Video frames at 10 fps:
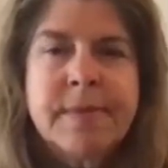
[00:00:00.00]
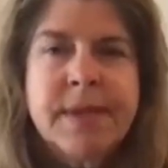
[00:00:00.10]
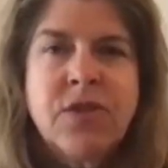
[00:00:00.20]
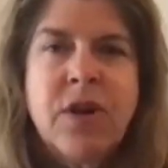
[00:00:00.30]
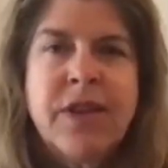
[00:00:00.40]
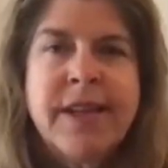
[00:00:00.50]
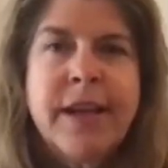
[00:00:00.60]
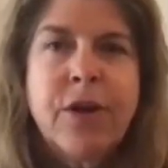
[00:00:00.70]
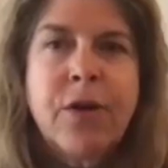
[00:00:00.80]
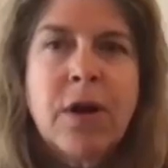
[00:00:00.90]
to all the
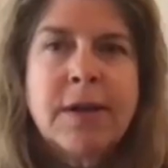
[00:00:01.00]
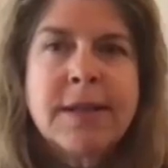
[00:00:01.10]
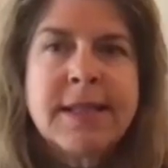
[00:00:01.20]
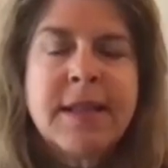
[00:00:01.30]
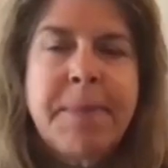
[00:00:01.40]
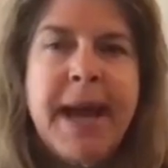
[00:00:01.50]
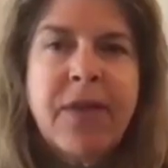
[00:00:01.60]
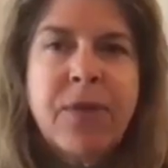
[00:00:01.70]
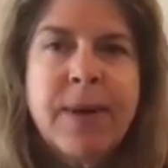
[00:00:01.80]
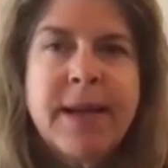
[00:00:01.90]
neurons and the
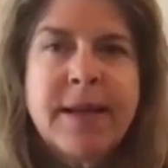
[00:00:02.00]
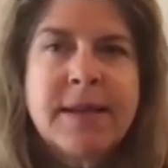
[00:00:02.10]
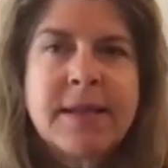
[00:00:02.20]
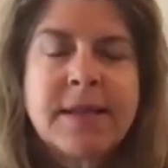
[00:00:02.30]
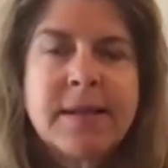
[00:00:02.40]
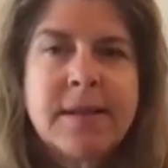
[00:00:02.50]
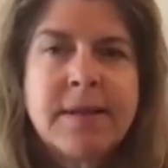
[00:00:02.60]
pathways,